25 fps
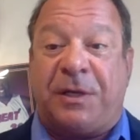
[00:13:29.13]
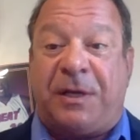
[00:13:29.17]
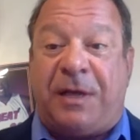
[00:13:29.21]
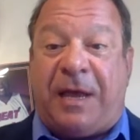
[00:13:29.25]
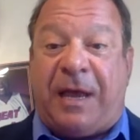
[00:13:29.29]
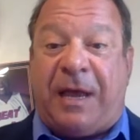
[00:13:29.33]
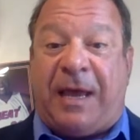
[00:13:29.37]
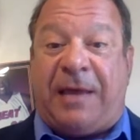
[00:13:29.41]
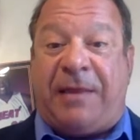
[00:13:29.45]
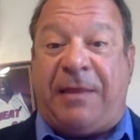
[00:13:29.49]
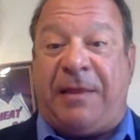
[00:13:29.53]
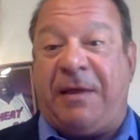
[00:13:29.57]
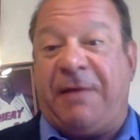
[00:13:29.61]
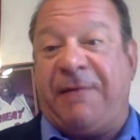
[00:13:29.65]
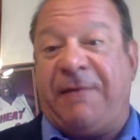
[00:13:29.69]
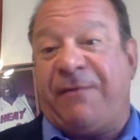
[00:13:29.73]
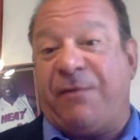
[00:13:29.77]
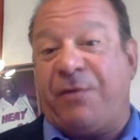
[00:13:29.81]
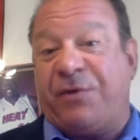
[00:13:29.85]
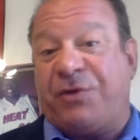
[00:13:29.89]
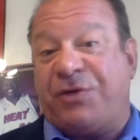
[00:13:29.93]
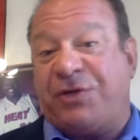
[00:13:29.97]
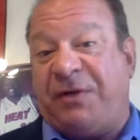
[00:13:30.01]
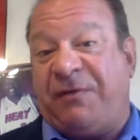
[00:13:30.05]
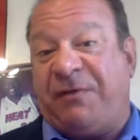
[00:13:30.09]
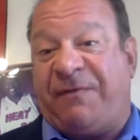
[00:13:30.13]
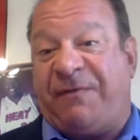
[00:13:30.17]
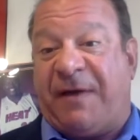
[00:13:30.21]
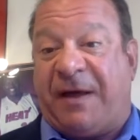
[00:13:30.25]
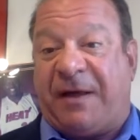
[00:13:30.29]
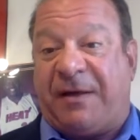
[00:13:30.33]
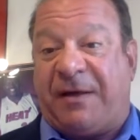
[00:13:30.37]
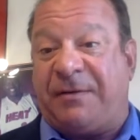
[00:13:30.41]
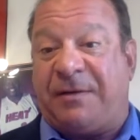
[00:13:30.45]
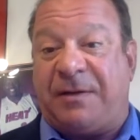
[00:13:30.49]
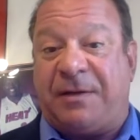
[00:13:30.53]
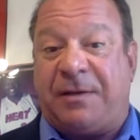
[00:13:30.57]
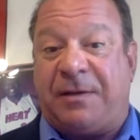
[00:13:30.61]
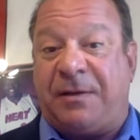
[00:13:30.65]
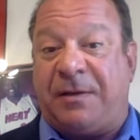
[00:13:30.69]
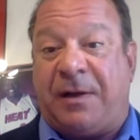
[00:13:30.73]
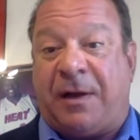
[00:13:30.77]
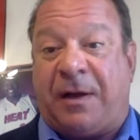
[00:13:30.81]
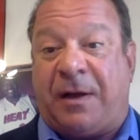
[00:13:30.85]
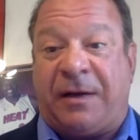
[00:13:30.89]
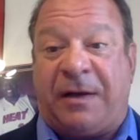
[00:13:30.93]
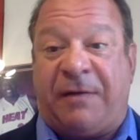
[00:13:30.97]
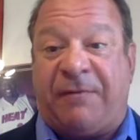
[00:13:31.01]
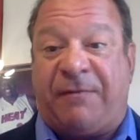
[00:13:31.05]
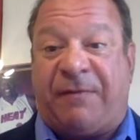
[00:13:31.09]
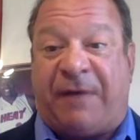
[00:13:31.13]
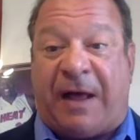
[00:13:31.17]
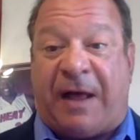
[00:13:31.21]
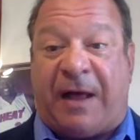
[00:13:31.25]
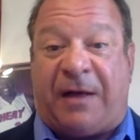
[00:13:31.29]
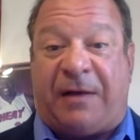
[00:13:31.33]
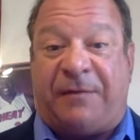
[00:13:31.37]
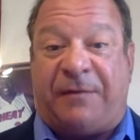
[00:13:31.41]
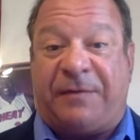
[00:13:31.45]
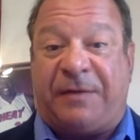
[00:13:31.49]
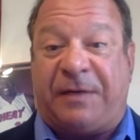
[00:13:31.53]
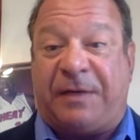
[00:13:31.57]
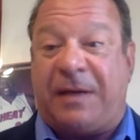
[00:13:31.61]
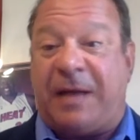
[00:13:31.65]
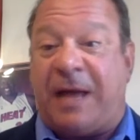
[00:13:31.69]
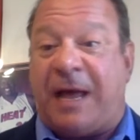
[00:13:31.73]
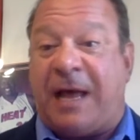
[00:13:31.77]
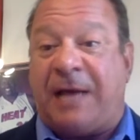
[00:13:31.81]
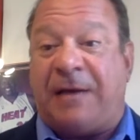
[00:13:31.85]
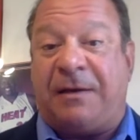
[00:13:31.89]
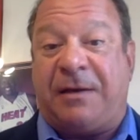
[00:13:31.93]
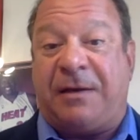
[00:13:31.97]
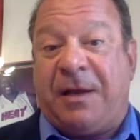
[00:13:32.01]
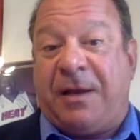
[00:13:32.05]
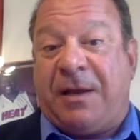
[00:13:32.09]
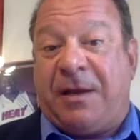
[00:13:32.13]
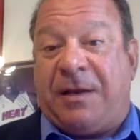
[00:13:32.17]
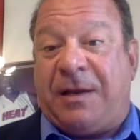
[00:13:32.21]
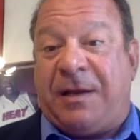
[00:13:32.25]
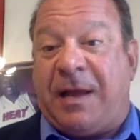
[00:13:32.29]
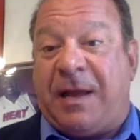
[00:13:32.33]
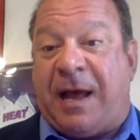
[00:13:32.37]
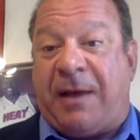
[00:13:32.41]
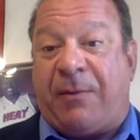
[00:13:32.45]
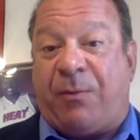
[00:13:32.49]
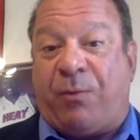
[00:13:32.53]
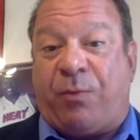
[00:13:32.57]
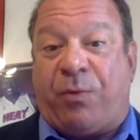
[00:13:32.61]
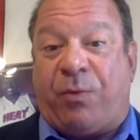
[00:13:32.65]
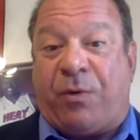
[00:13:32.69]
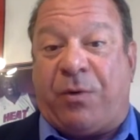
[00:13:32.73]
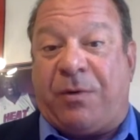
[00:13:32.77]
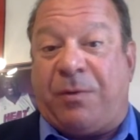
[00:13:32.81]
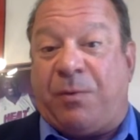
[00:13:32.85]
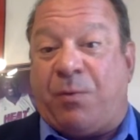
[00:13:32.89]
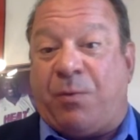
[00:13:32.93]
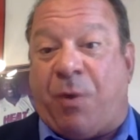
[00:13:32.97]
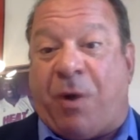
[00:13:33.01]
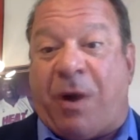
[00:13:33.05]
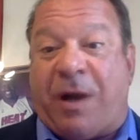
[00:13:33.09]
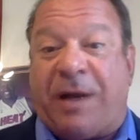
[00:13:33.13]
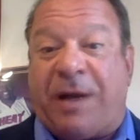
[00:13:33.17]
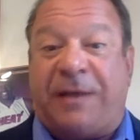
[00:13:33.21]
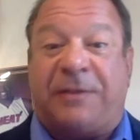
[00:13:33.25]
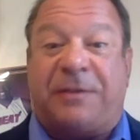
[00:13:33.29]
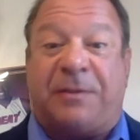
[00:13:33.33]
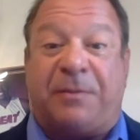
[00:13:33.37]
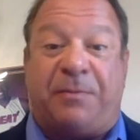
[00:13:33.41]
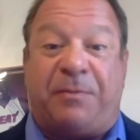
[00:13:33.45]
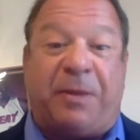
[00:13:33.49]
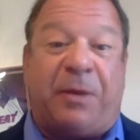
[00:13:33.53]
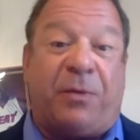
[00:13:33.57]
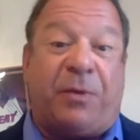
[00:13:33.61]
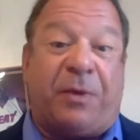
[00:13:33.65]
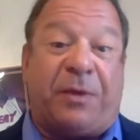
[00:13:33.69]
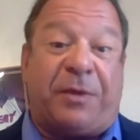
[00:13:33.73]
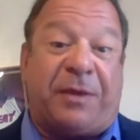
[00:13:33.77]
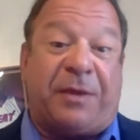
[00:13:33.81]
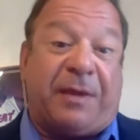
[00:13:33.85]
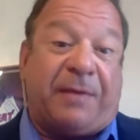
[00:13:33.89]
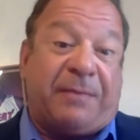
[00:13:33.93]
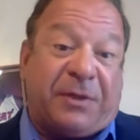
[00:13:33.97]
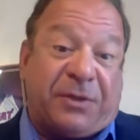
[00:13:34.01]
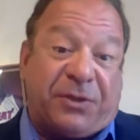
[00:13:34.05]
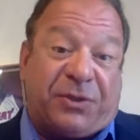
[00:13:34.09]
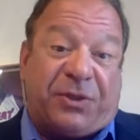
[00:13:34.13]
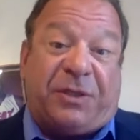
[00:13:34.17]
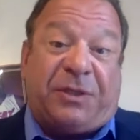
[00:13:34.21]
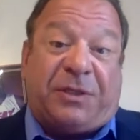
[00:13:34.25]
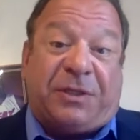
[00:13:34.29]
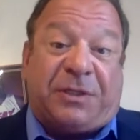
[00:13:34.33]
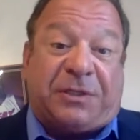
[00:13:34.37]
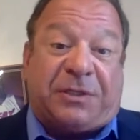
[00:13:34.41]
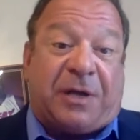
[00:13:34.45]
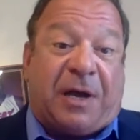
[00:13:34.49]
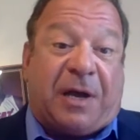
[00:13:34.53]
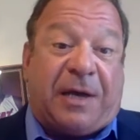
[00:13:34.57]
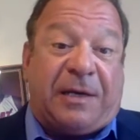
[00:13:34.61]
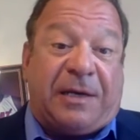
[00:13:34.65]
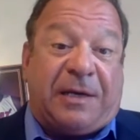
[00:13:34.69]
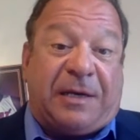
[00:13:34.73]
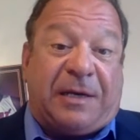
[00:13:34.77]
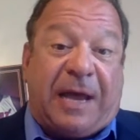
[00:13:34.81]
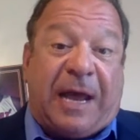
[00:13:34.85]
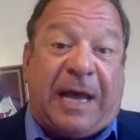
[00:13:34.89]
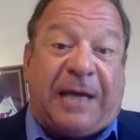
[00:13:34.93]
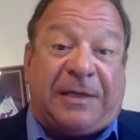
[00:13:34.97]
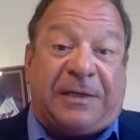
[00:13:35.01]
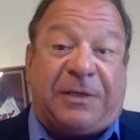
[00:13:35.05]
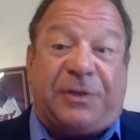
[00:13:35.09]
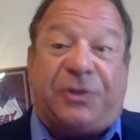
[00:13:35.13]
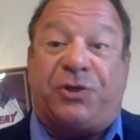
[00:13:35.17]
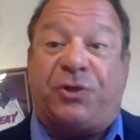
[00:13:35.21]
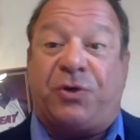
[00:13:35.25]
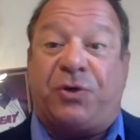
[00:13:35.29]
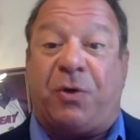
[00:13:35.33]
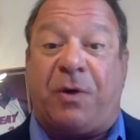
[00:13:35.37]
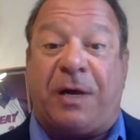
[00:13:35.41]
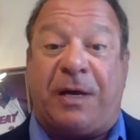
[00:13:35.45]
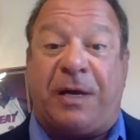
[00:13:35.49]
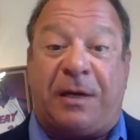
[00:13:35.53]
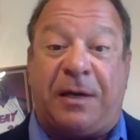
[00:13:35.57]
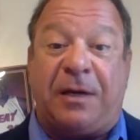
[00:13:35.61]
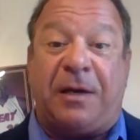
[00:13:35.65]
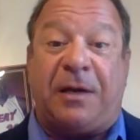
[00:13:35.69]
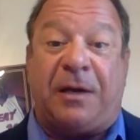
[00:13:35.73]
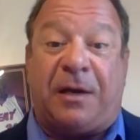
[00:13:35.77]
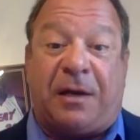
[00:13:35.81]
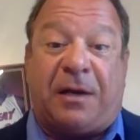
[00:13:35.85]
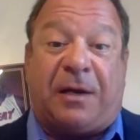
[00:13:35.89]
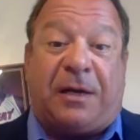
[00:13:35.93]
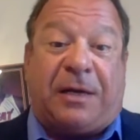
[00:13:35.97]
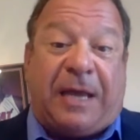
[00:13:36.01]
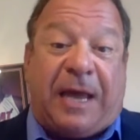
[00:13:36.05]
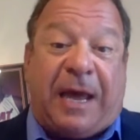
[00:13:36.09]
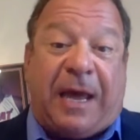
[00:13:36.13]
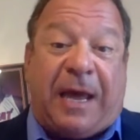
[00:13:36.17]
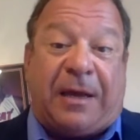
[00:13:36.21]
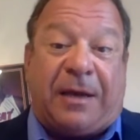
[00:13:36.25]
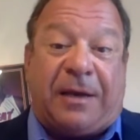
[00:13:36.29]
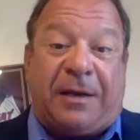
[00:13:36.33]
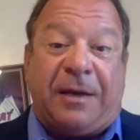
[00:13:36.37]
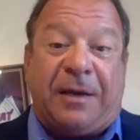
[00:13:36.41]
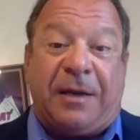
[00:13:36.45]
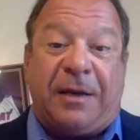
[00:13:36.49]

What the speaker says: And therefore she felt uninvolved and not wanting to be with them. And she decided not to join again.